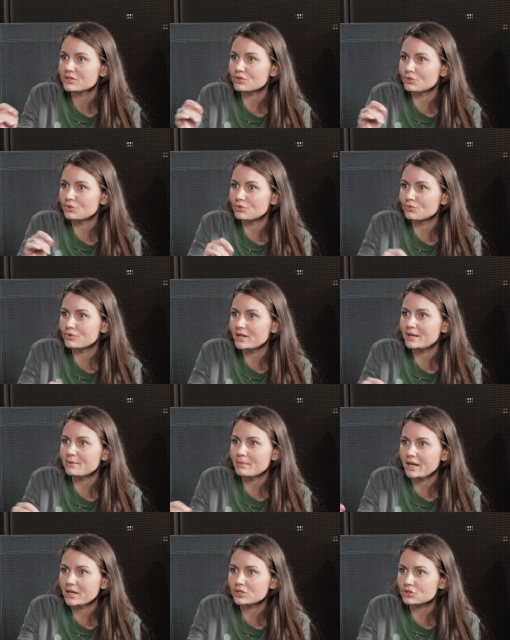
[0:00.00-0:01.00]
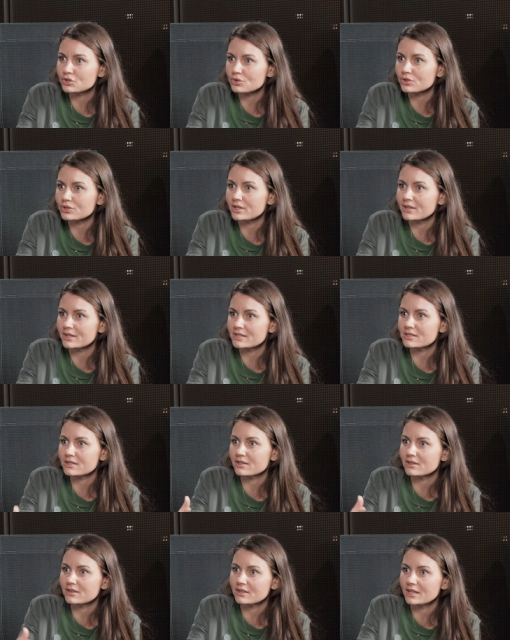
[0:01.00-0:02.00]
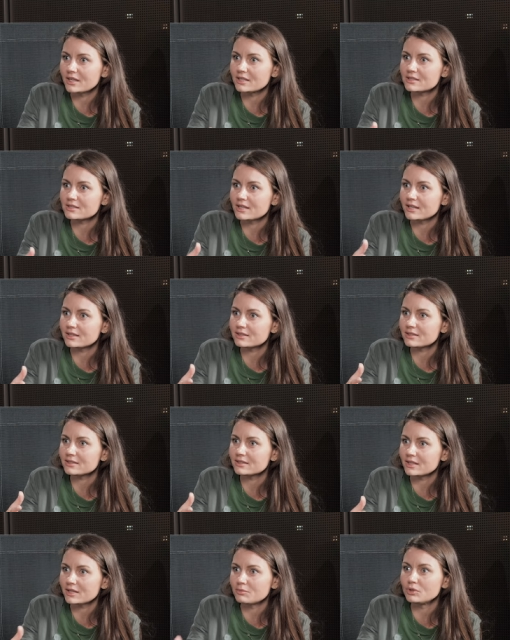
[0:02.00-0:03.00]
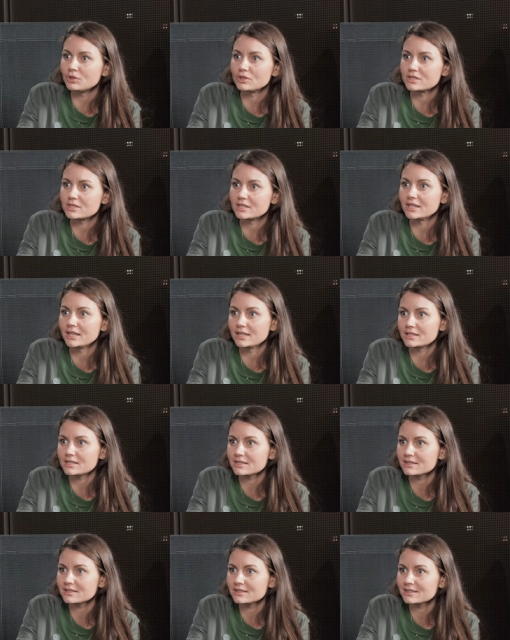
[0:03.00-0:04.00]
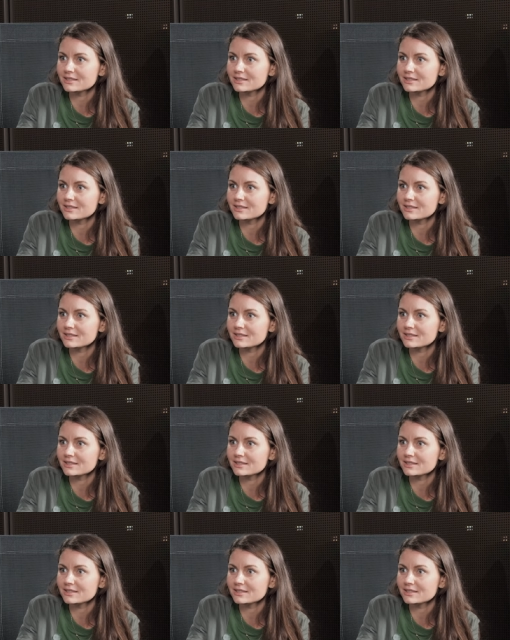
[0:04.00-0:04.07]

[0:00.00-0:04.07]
So you really make sure that these are the things that the community needs.